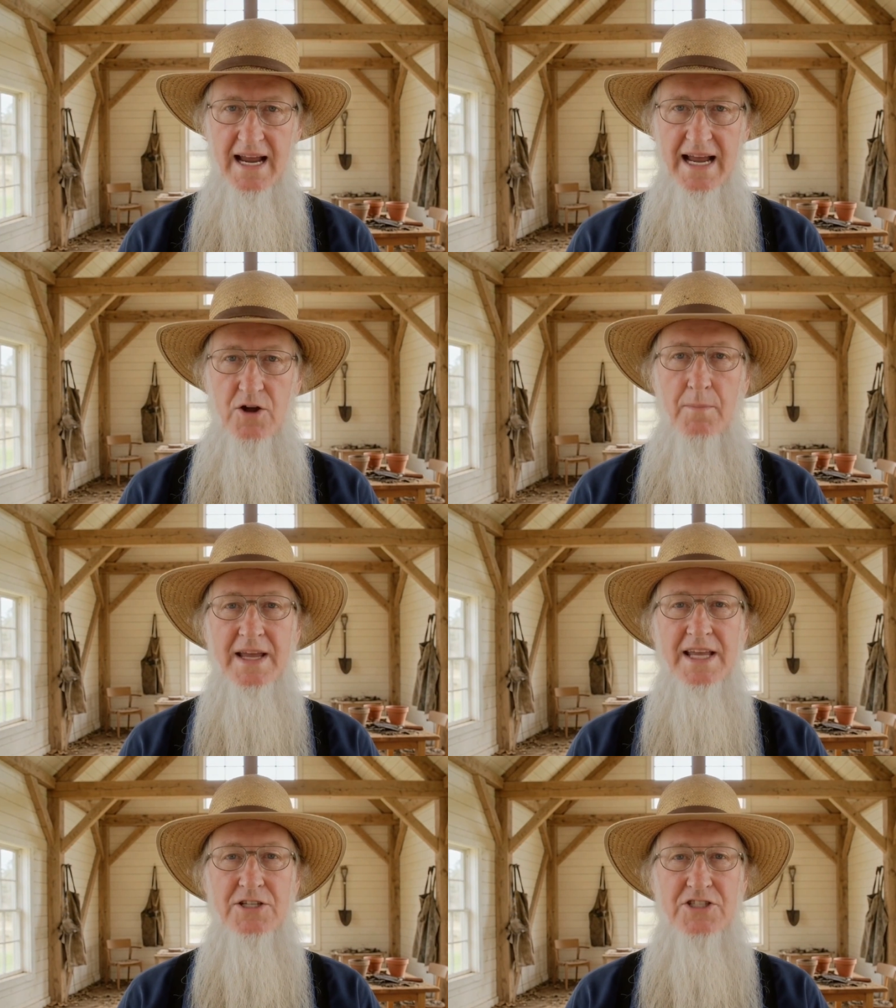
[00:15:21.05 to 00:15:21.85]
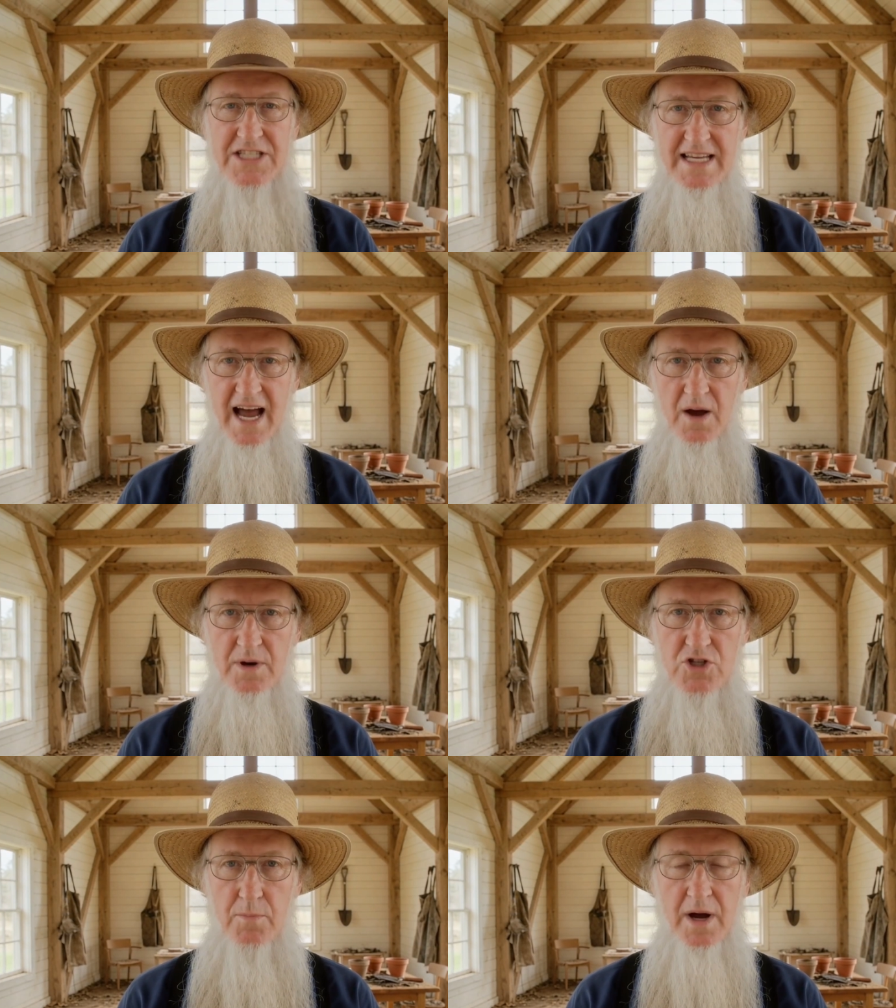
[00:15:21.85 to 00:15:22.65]
and you begin to see how
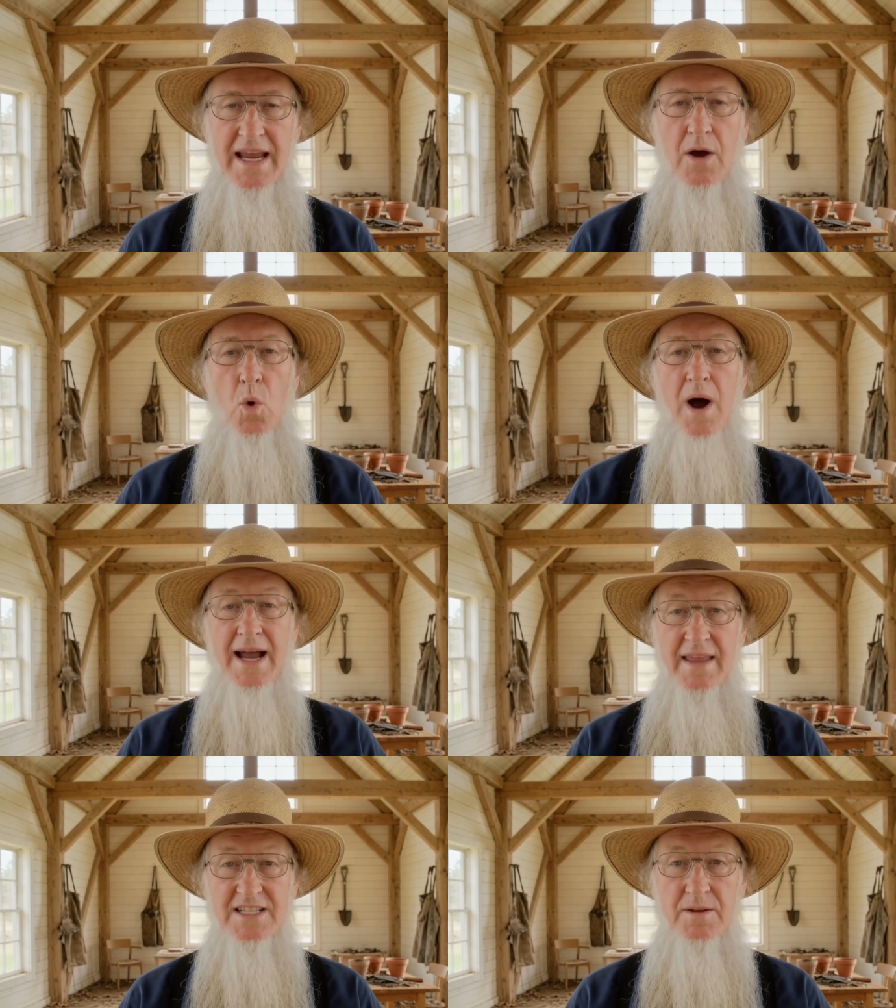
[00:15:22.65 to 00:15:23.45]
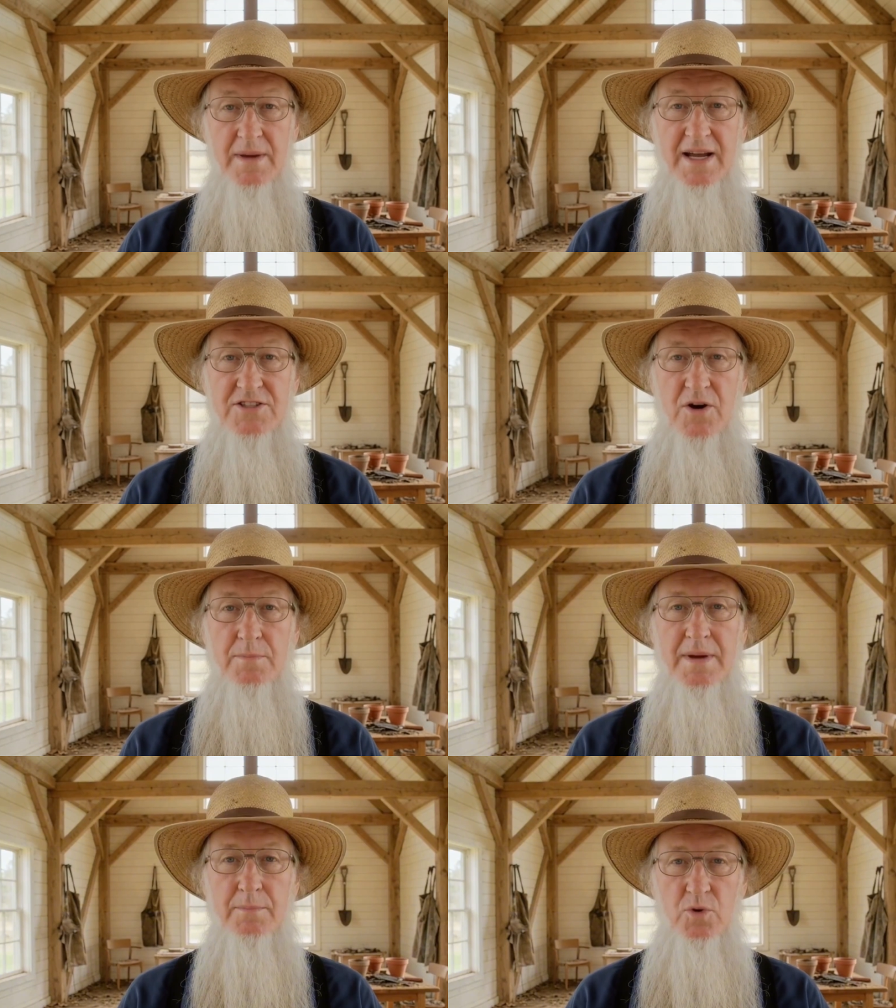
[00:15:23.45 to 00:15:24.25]
much money quietly depends
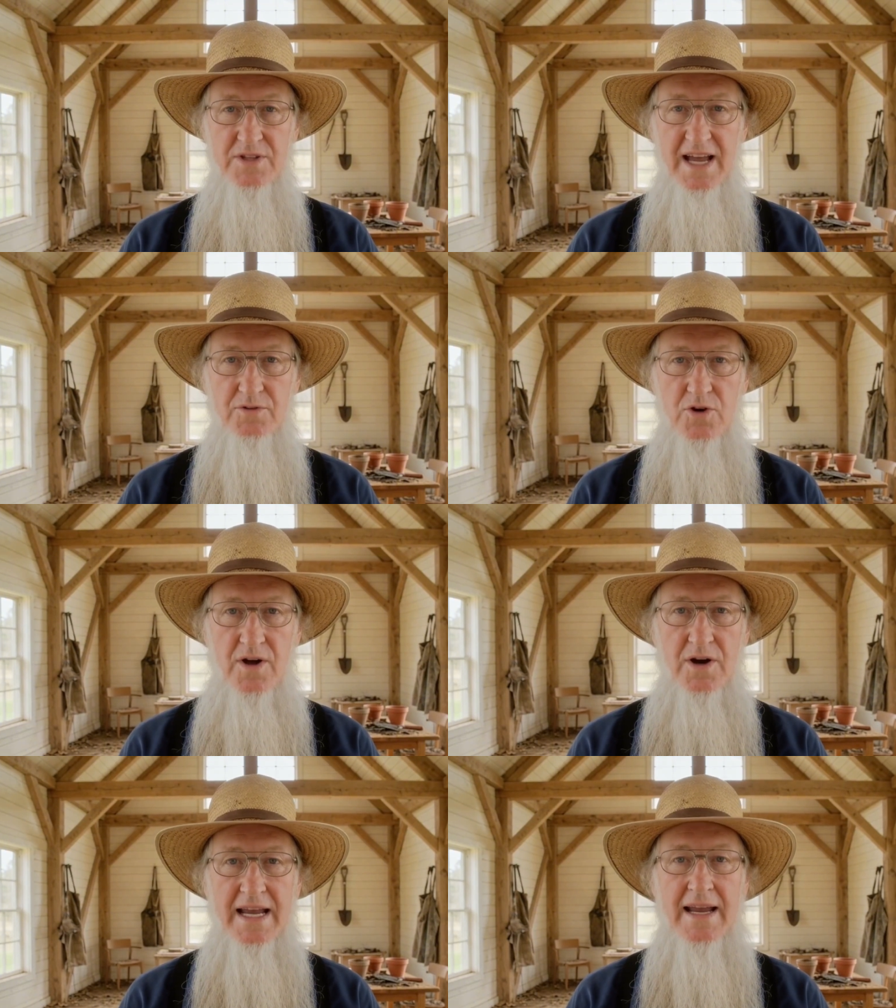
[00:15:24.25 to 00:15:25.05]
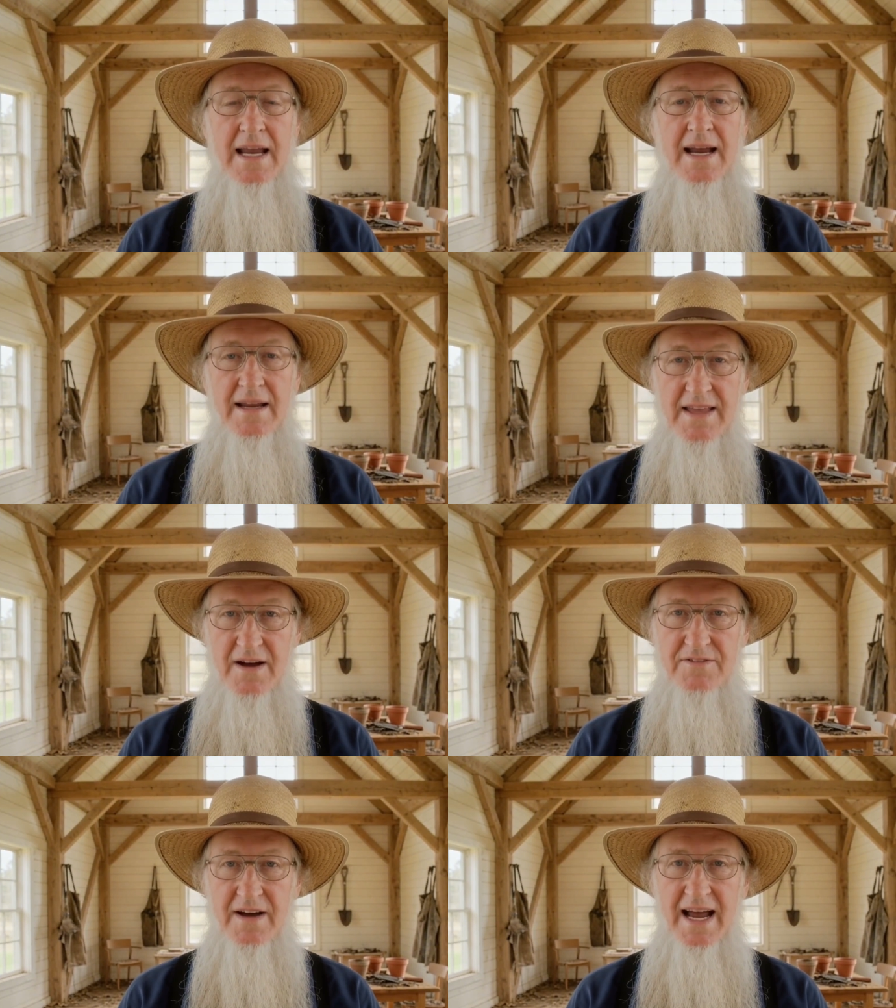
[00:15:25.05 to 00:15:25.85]
on people never learning
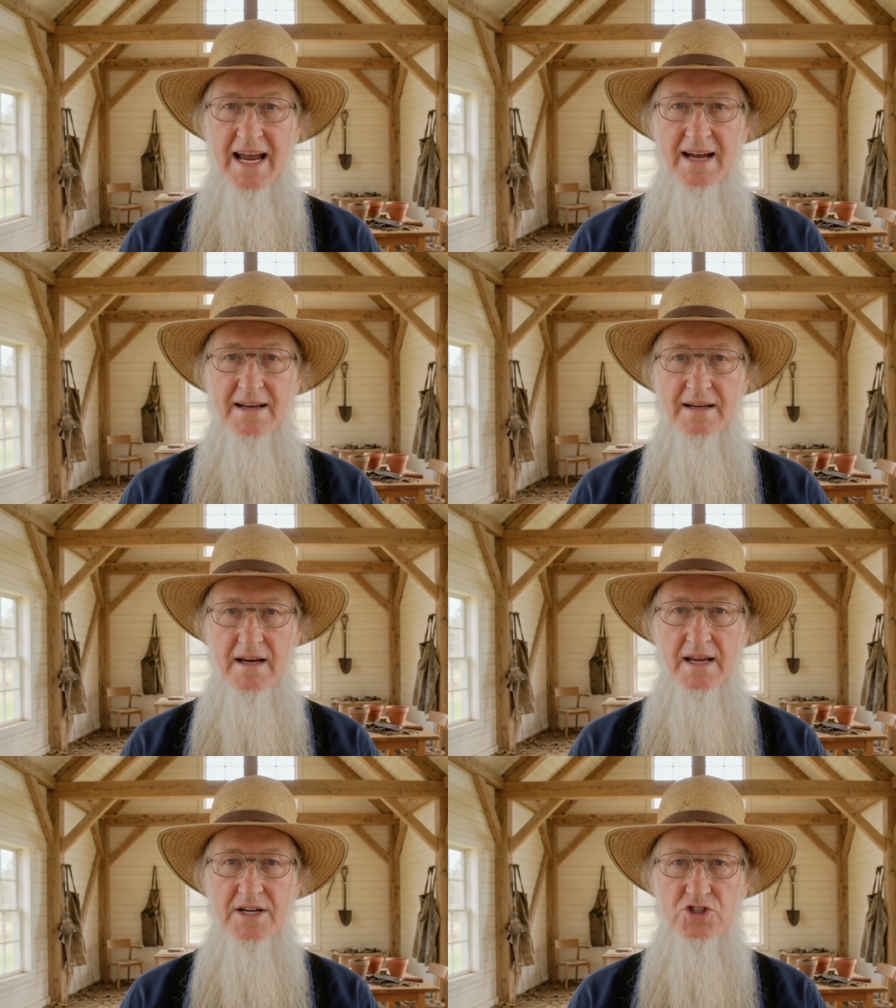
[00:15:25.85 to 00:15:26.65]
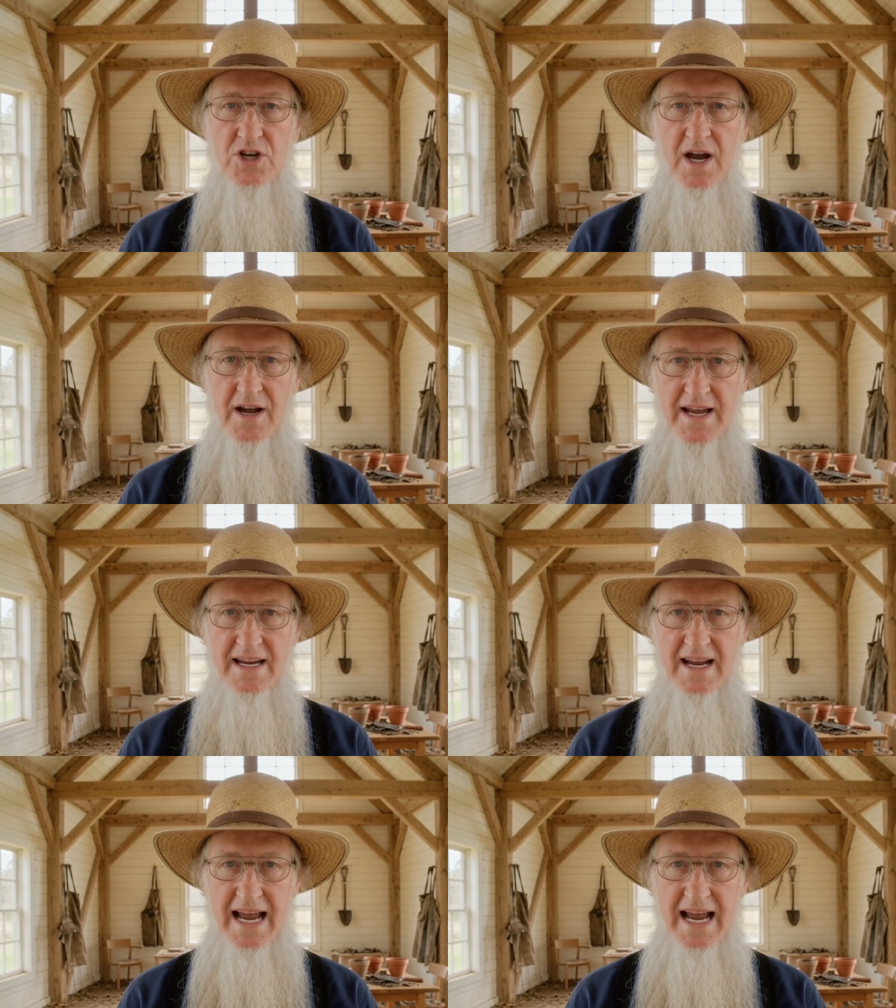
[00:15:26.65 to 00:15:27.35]
that a fan, a jug,